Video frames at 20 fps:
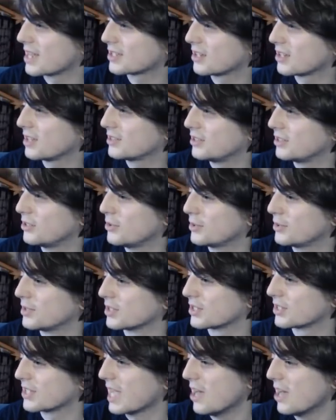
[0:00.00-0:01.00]
has a lot to do with
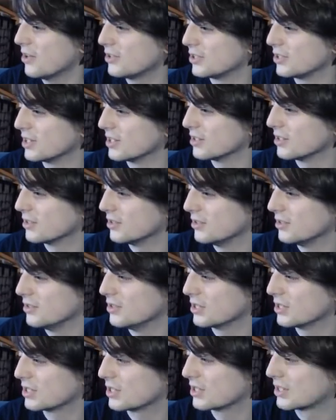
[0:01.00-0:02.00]
nostalgia.
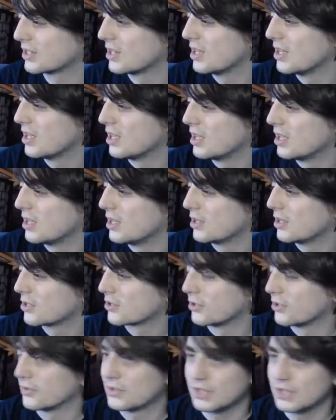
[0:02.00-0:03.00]
You just
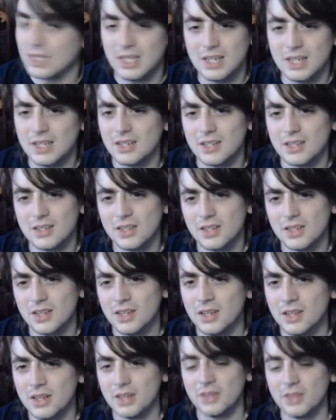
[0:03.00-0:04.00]
sort of see it
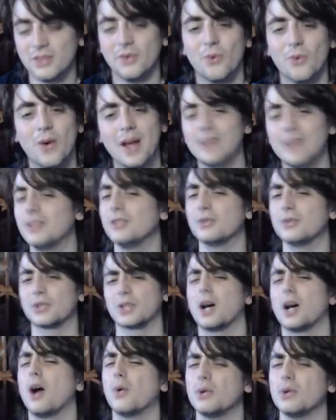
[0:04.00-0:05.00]
in the way that you
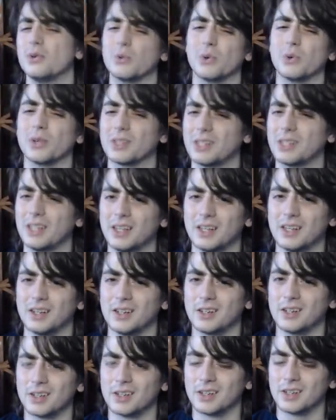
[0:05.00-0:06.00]
saw it when you were a
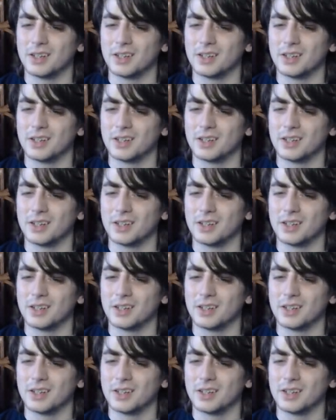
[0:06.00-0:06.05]
kid.